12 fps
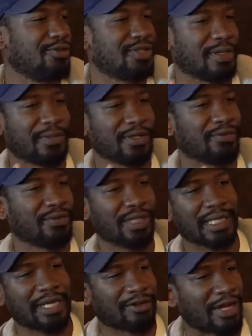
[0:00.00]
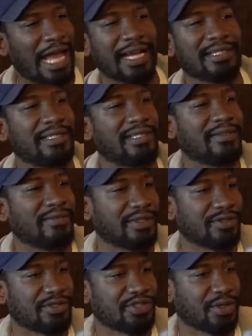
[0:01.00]
do something really interactive
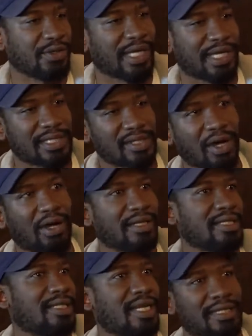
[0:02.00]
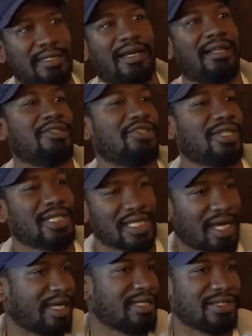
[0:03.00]
and showcase art and technology and
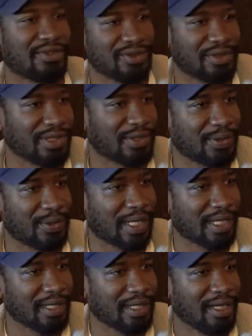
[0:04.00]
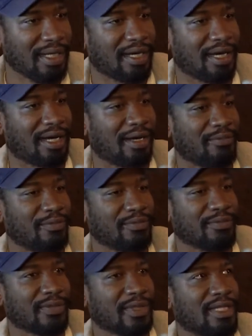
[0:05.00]
science in a really cool way. Yeah. Um,
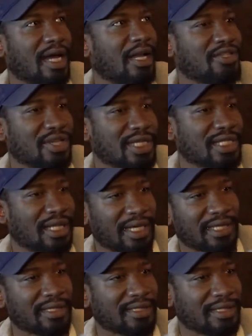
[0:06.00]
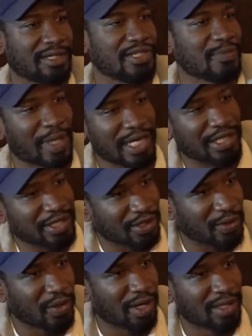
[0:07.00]
not just like here's a painting
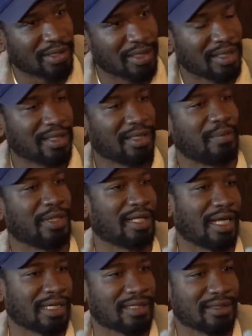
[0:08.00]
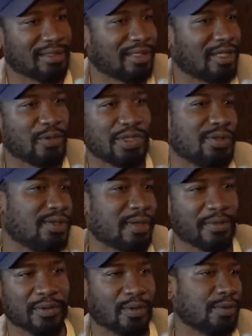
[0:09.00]
on the wall, right? But like, right. can we do
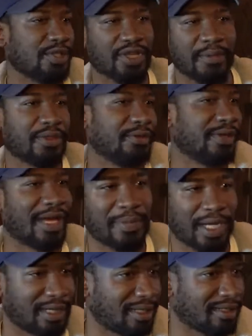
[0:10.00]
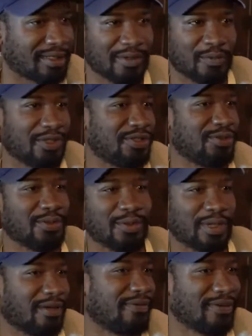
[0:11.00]
something where we jump through that painting? Can we do it
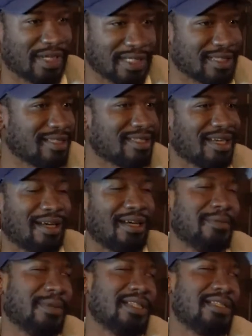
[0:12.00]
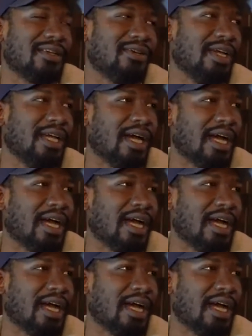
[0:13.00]
with our friends? Um, and so